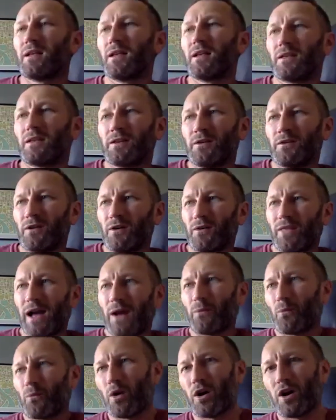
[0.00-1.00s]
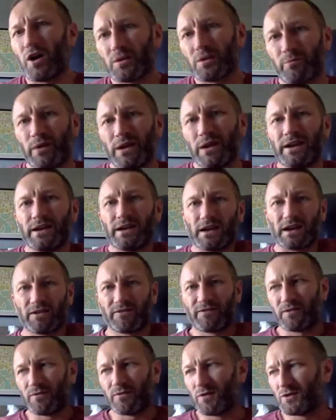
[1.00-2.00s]
you know, that worked brilliantly
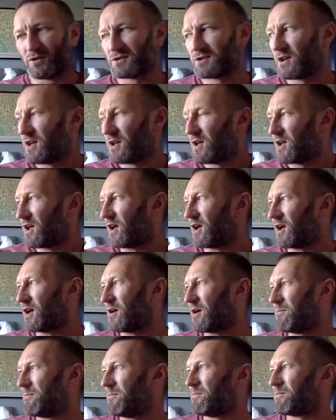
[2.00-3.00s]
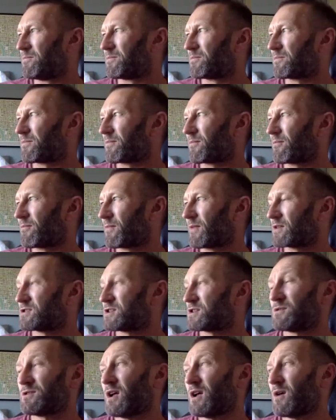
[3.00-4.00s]
for us.
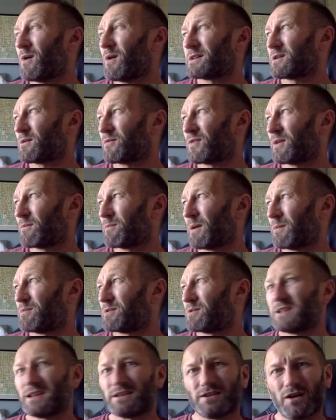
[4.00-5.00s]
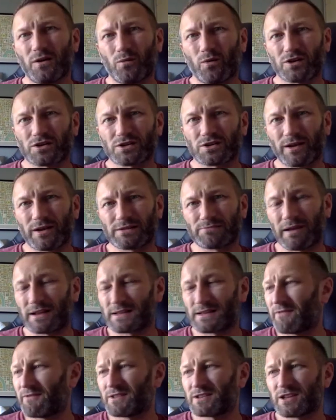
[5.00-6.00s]
So no, I don't think people did know what to expect.
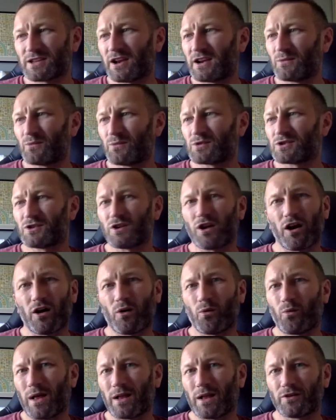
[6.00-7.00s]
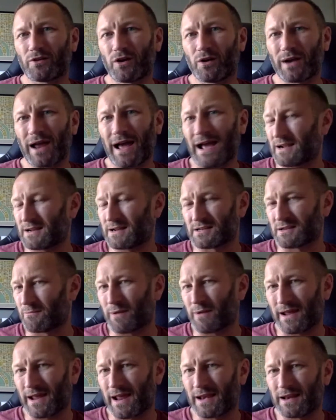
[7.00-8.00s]
David certainly was not a well-known actor
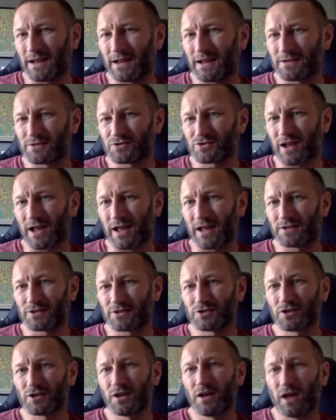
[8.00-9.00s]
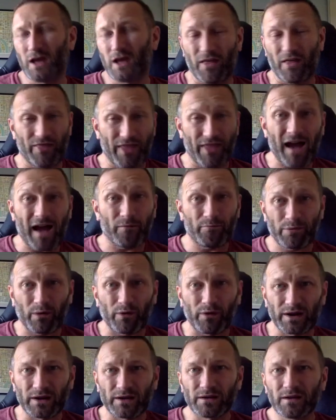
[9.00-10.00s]
by any stretch at that
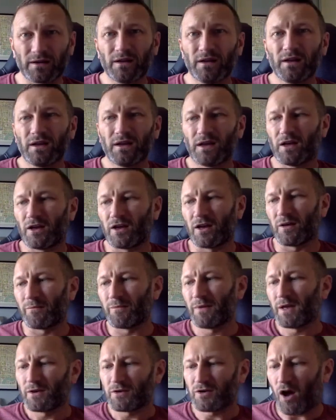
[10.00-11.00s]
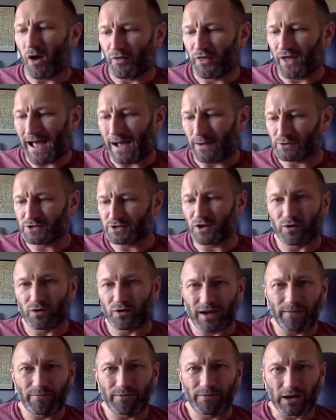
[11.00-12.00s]
point. Not the household
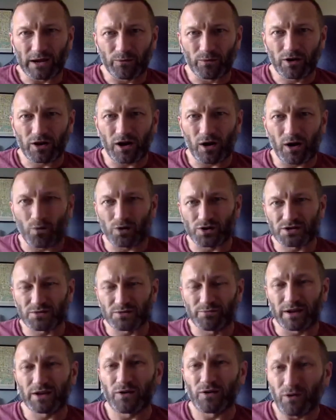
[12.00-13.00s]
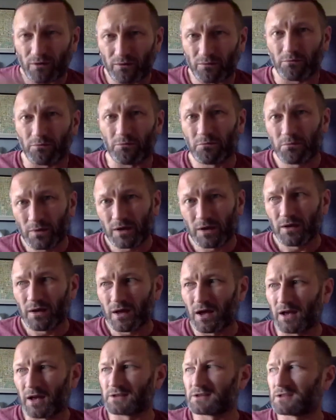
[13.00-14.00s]
name that he would go on to become
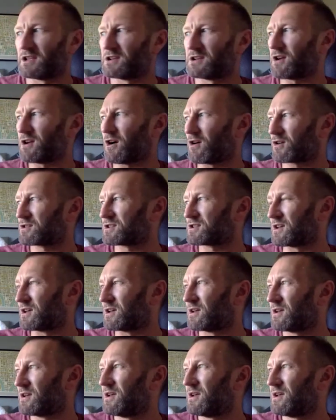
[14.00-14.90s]
as the Doctor.